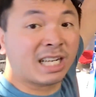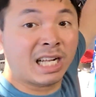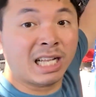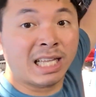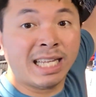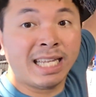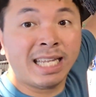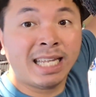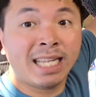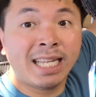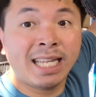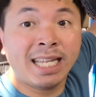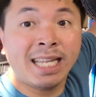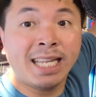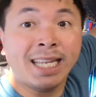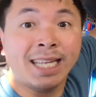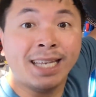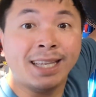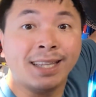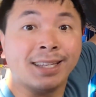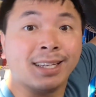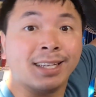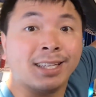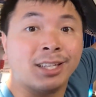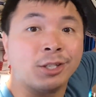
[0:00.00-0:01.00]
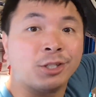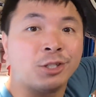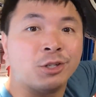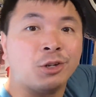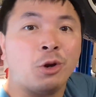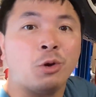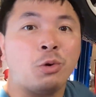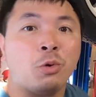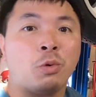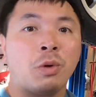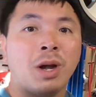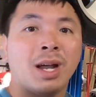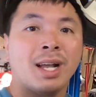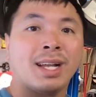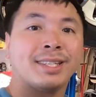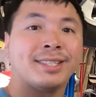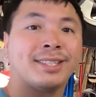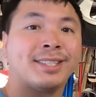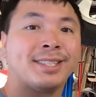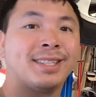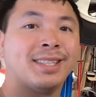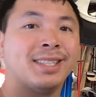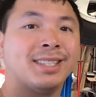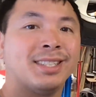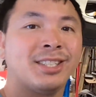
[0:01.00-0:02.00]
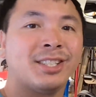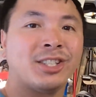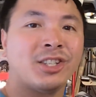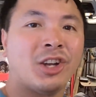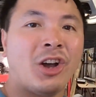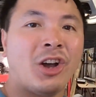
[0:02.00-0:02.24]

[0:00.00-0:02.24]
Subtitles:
clean. There's no rust. This is